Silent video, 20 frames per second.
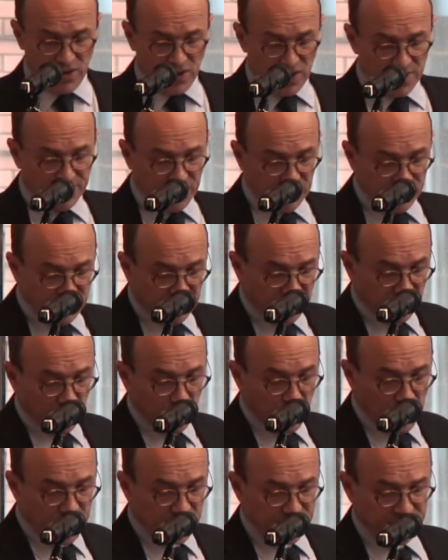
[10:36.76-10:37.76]
about the
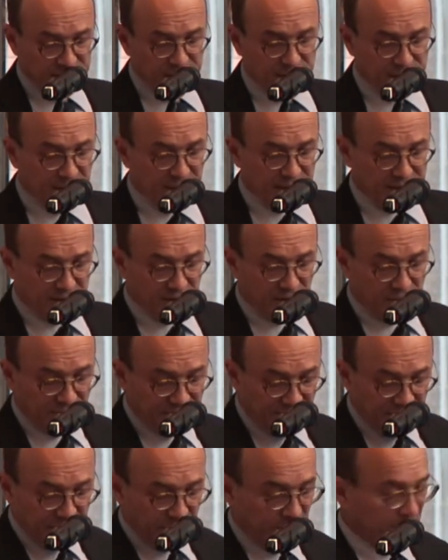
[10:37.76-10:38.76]
work that
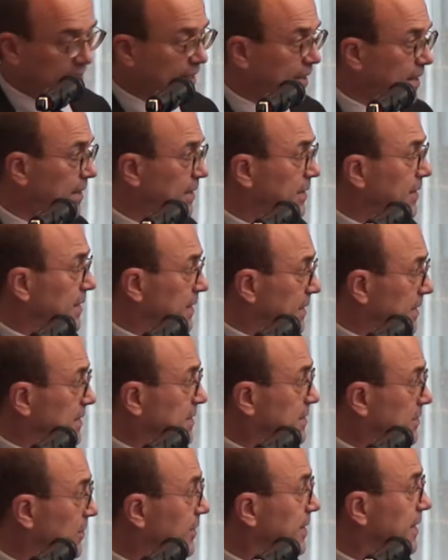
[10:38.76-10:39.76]
Veolia is
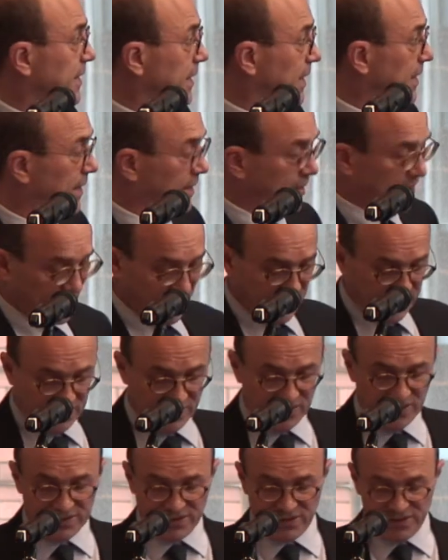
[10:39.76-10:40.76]
doing here in
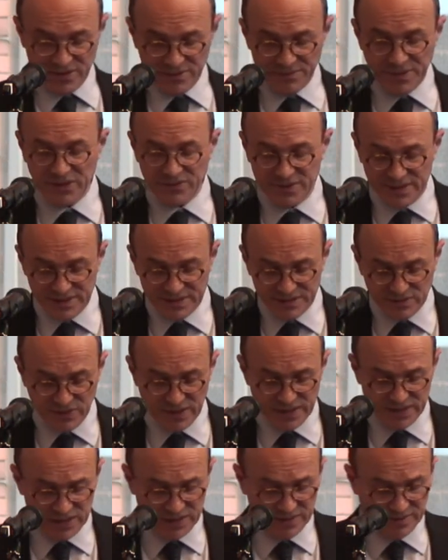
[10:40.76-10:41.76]
London about this
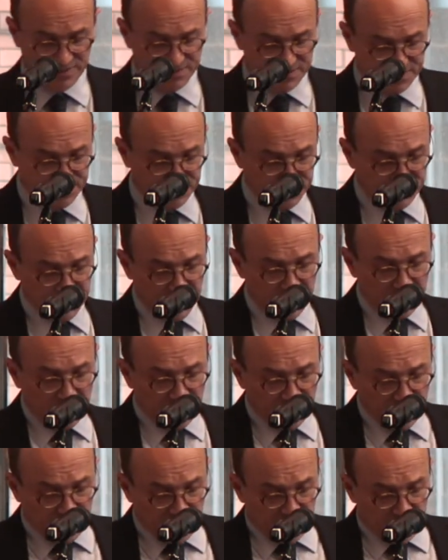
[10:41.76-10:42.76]
question.
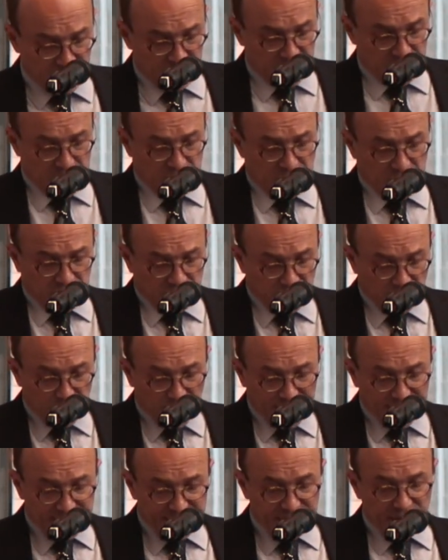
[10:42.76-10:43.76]
The
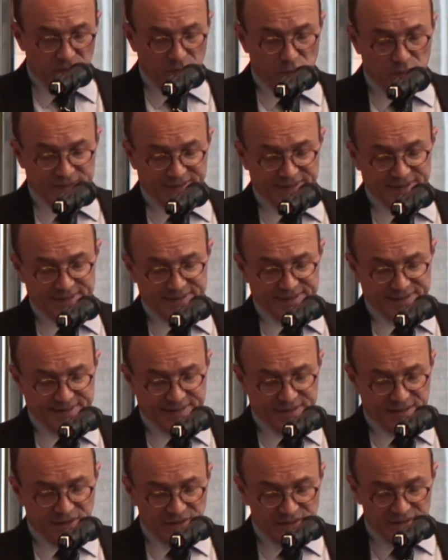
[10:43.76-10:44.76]
rising
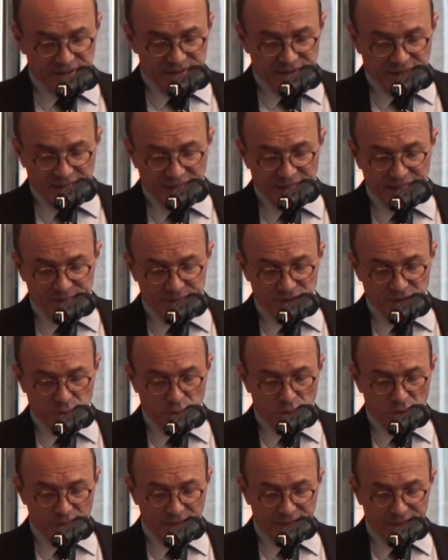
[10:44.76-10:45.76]
awareness on climate
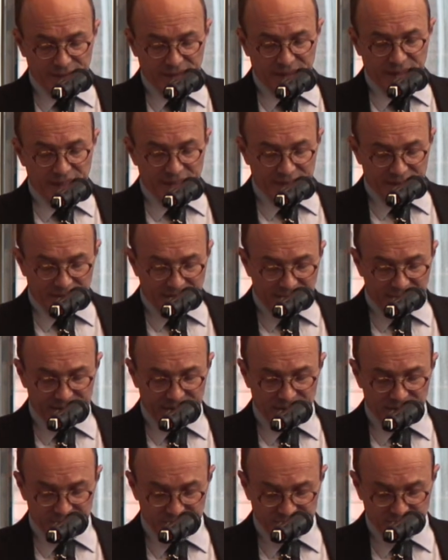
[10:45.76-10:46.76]
warming had led
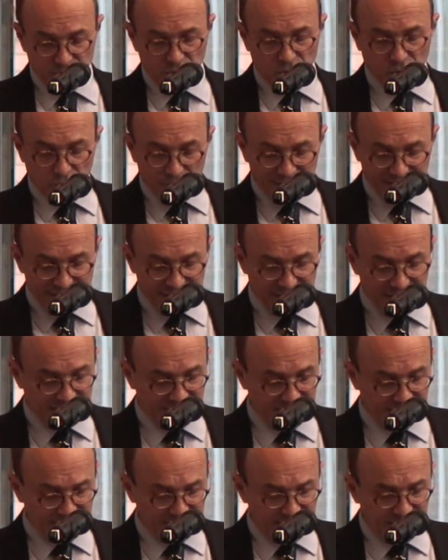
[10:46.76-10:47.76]
us more
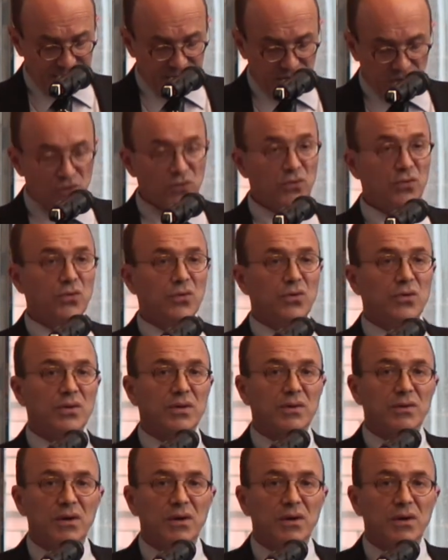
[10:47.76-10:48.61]
recently to